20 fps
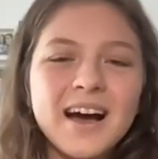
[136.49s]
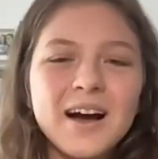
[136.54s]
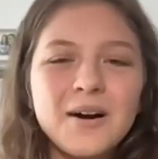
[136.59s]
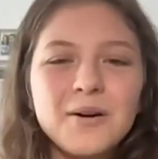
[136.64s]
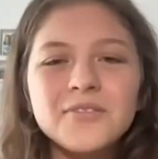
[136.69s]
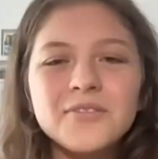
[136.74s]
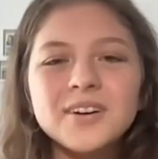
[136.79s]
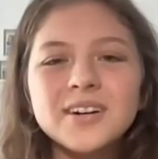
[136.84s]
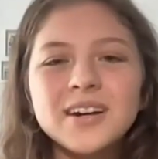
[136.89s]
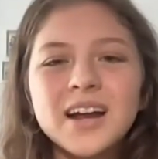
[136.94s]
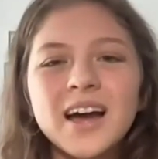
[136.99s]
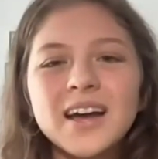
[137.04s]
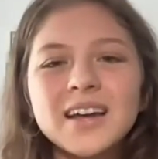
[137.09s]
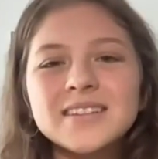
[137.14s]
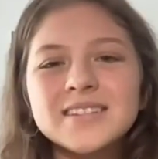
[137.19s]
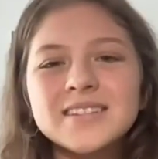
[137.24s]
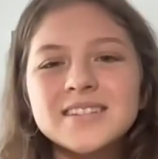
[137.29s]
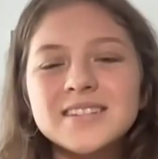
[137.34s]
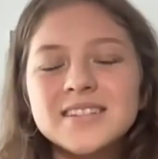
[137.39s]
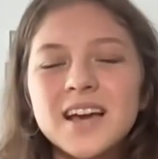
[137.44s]
However,
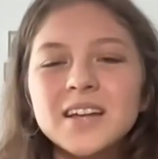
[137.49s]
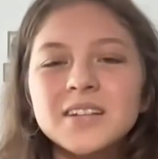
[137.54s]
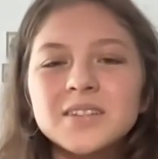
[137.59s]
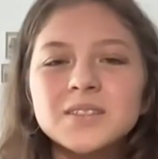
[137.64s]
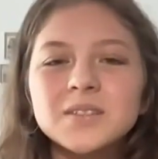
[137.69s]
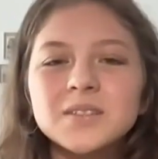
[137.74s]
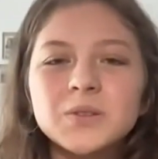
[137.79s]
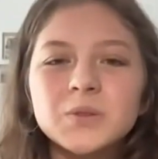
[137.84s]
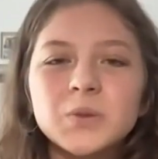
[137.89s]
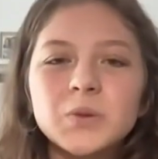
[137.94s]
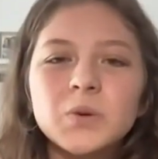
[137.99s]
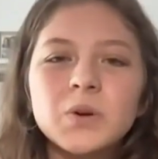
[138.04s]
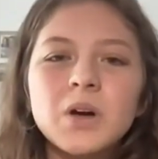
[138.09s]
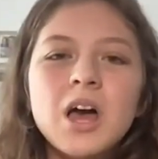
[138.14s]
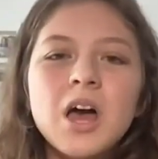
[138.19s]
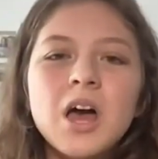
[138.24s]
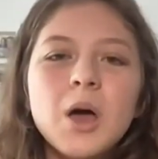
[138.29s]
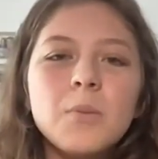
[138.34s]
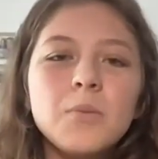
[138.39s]
I decided to